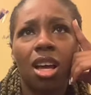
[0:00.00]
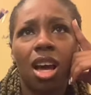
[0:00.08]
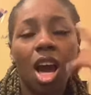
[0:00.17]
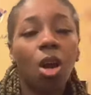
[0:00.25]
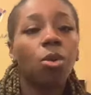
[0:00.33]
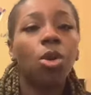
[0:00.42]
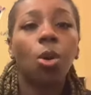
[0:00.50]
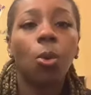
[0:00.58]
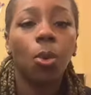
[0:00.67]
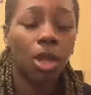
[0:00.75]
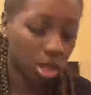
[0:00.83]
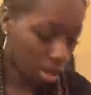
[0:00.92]
I don't know
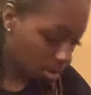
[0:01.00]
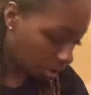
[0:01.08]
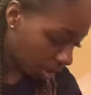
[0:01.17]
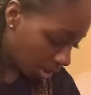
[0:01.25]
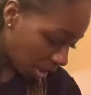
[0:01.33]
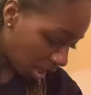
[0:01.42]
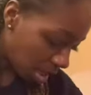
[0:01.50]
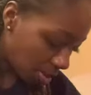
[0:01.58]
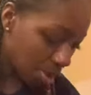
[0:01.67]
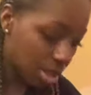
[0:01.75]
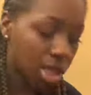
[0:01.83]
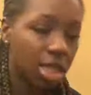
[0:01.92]
what day that
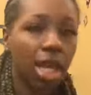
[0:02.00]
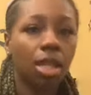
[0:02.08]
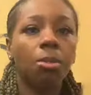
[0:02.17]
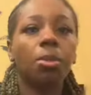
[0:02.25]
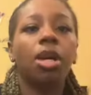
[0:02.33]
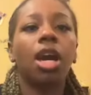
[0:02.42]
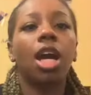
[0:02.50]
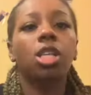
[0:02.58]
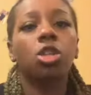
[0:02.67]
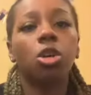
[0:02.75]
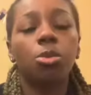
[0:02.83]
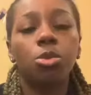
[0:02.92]
was exactly, but
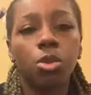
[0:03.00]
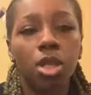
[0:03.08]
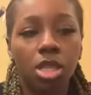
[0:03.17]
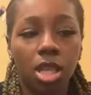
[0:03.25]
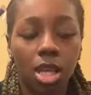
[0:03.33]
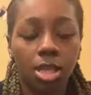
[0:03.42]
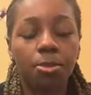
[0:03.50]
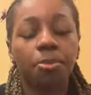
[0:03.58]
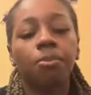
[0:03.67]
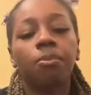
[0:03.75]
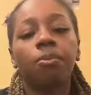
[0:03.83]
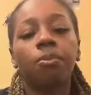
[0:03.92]
October 26th,
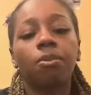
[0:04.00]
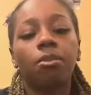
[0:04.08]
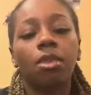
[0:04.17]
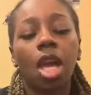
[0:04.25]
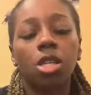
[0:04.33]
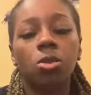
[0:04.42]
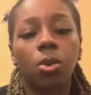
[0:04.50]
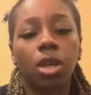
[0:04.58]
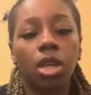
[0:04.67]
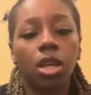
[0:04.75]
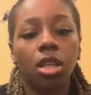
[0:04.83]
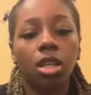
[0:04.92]
that's when
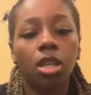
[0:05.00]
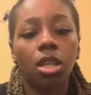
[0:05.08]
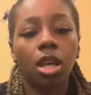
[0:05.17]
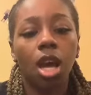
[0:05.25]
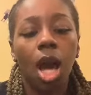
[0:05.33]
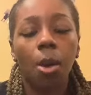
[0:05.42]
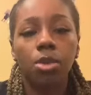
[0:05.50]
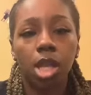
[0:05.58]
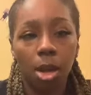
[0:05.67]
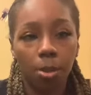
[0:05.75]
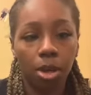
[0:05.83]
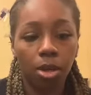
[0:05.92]
I was
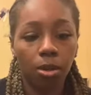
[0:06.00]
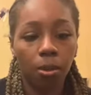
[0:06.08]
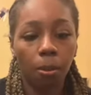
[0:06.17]
at work.